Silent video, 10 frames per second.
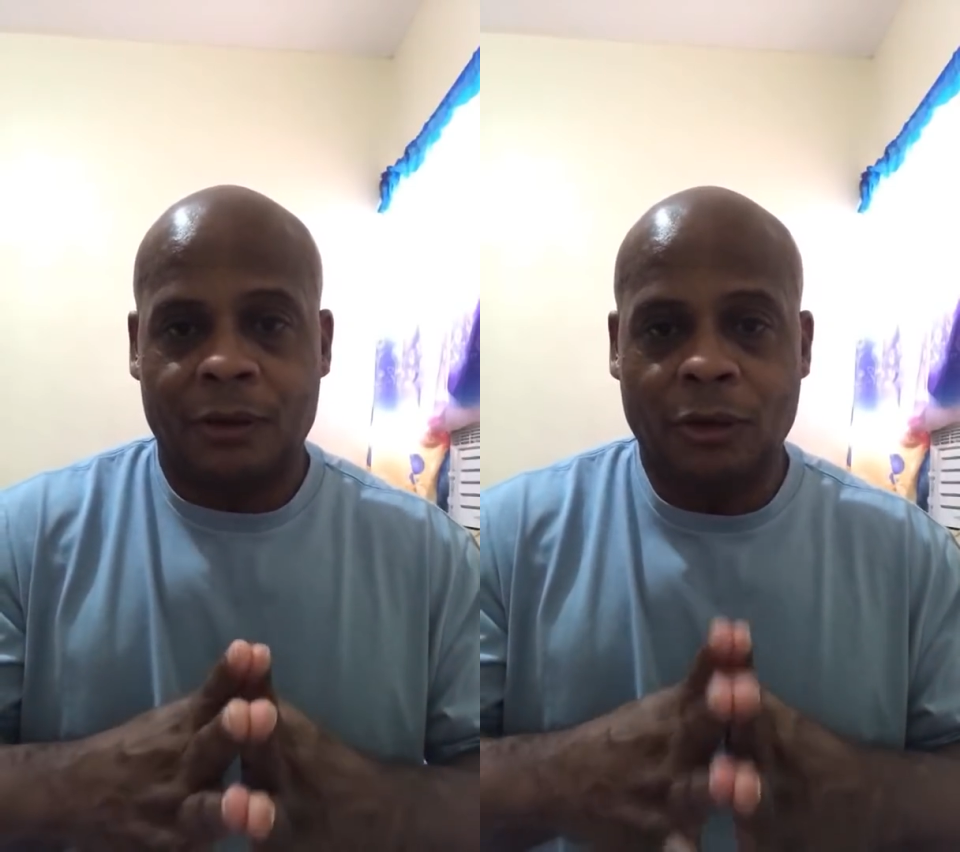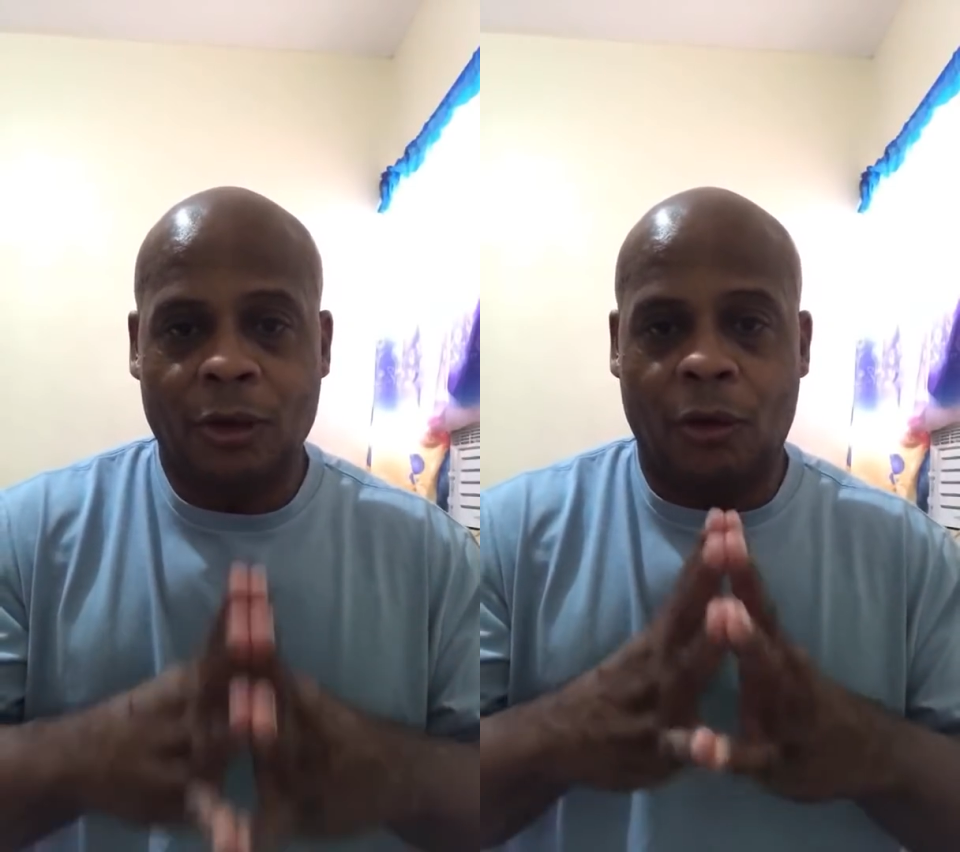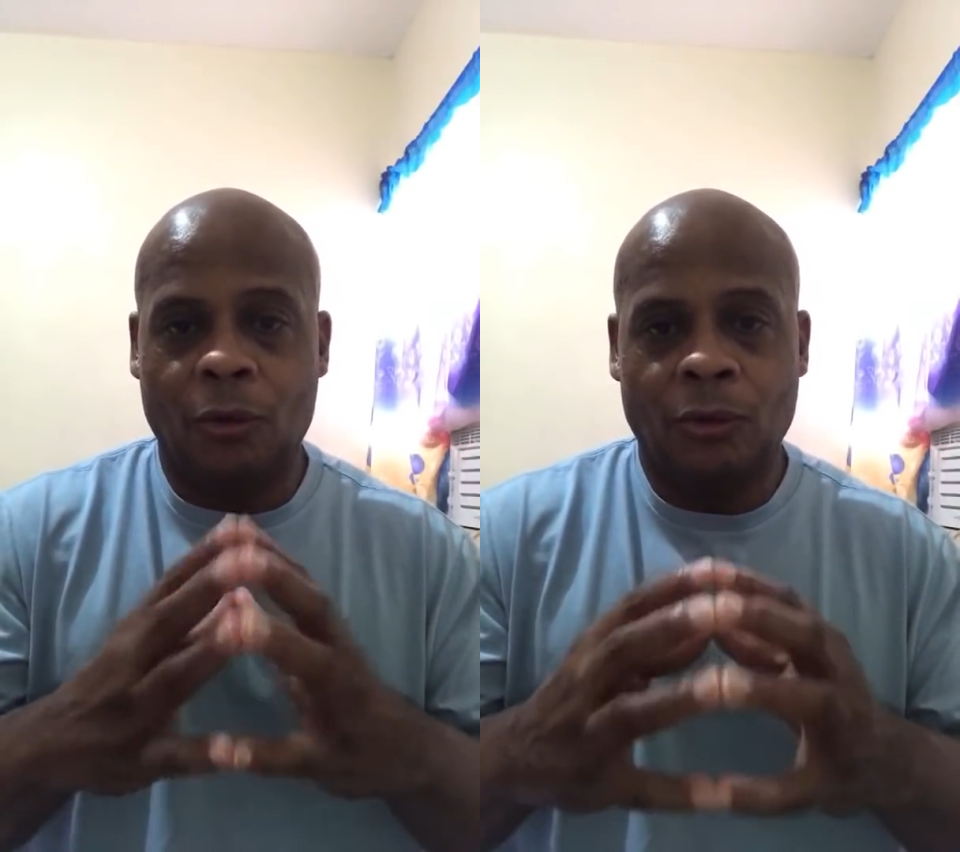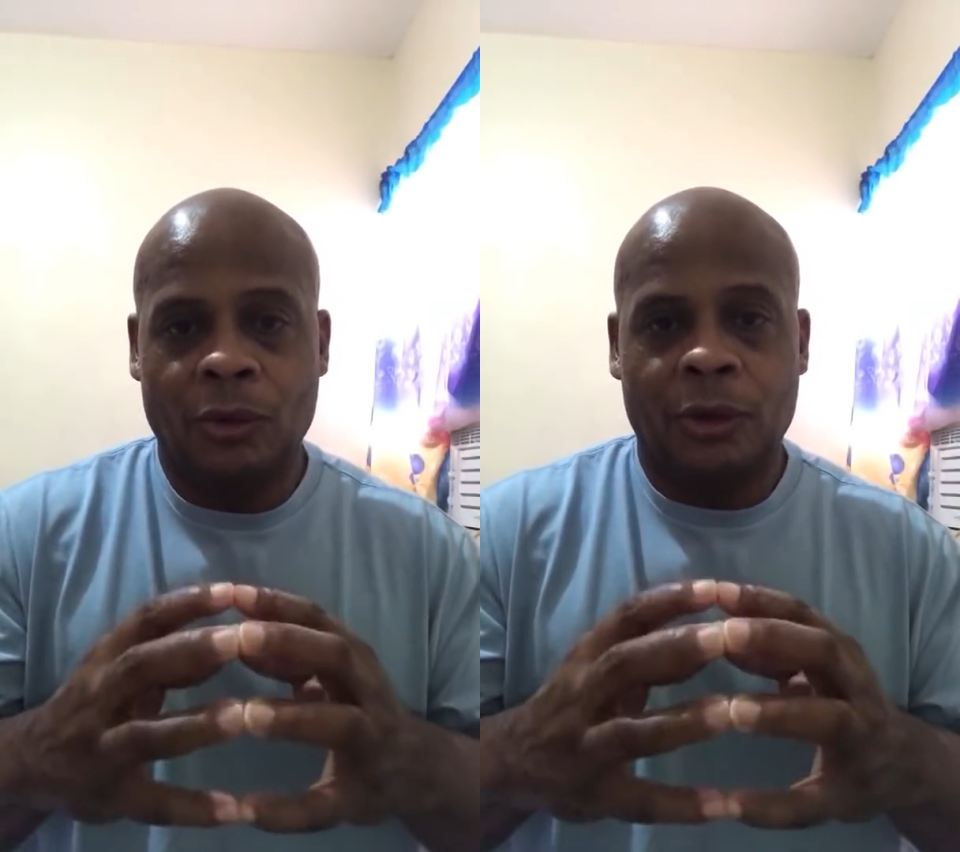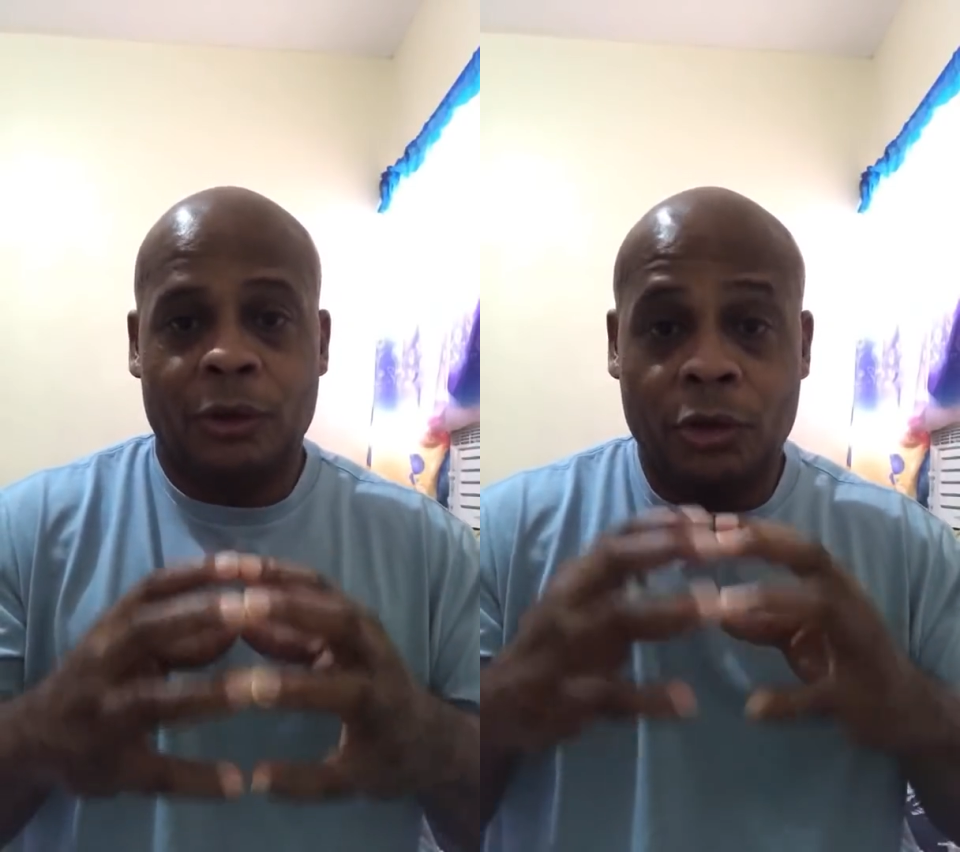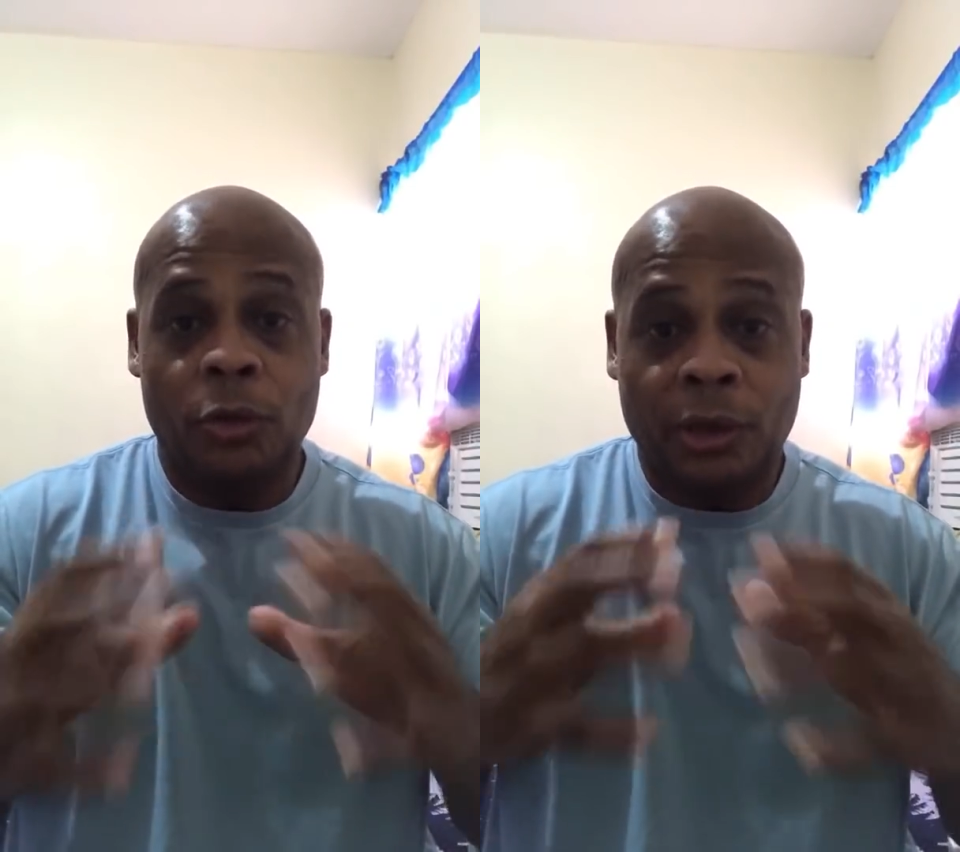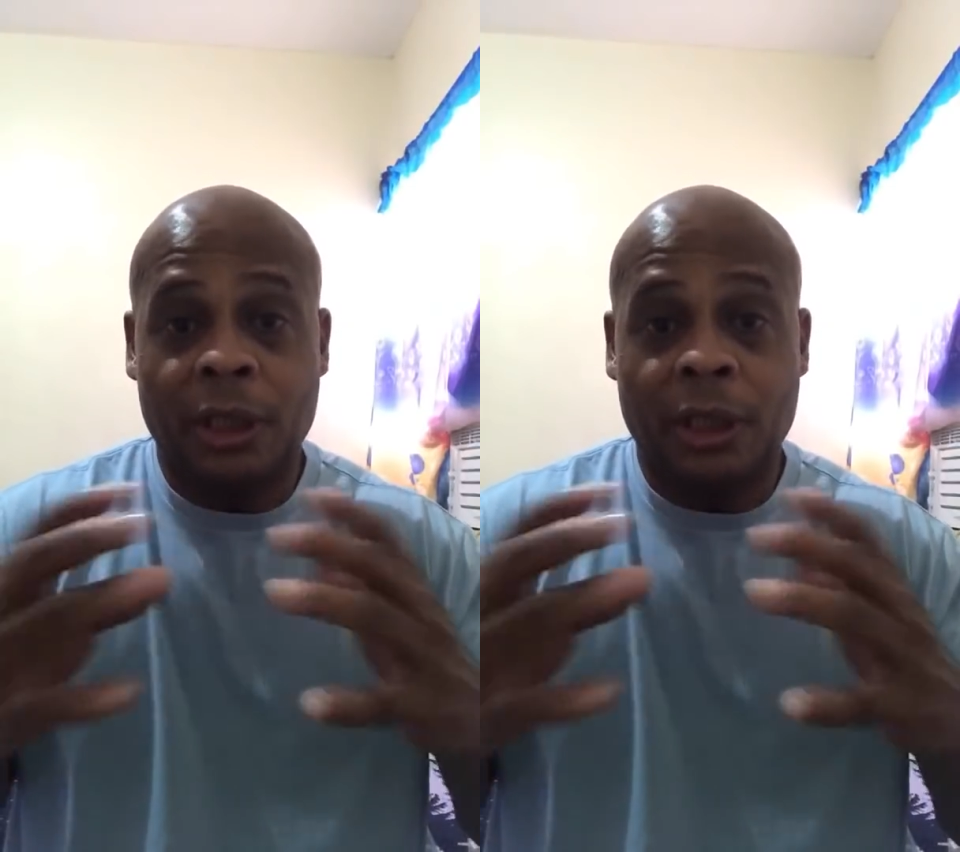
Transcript: you